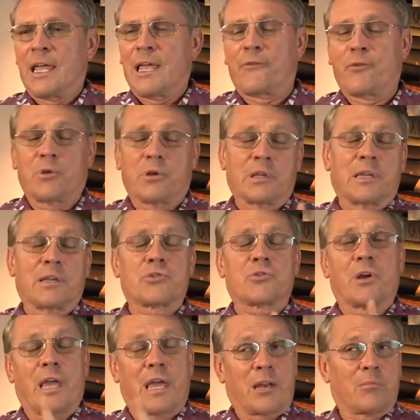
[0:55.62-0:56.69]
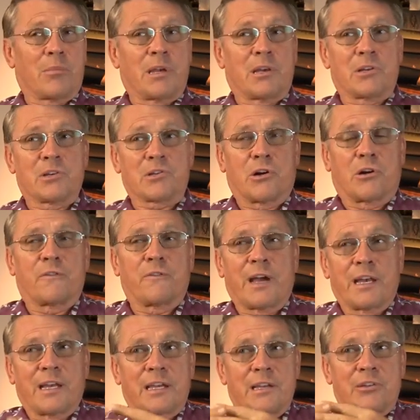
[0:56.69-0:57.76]
If you can get your enemy to start
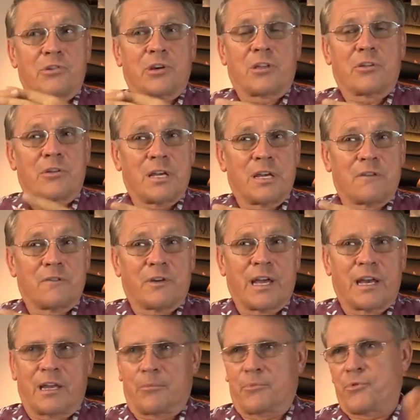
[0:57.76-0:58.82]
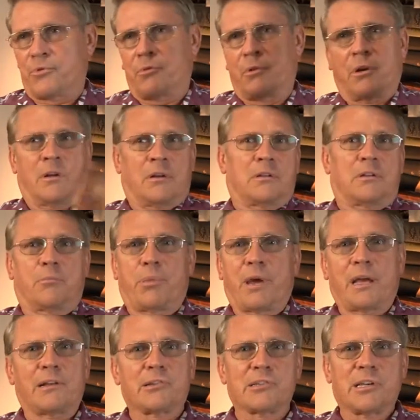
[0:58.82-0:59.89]
fighting each other, infighting, the
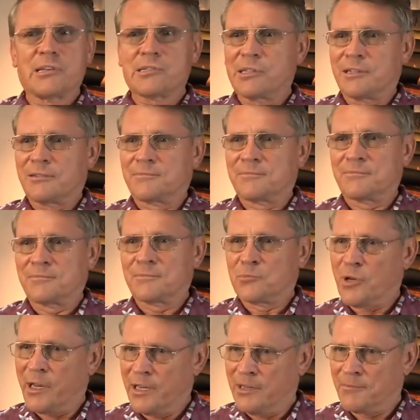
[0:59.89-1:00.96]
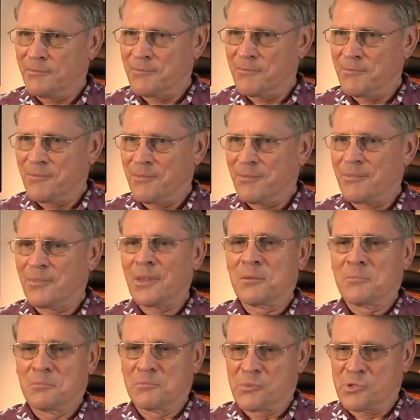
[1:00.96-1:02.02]
battle's easy, right?
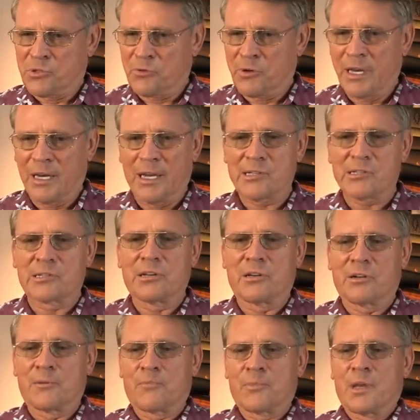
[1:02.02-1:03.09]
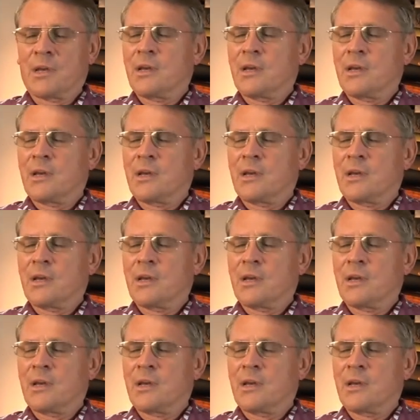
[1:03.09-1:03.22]
It's a great lesson to learn.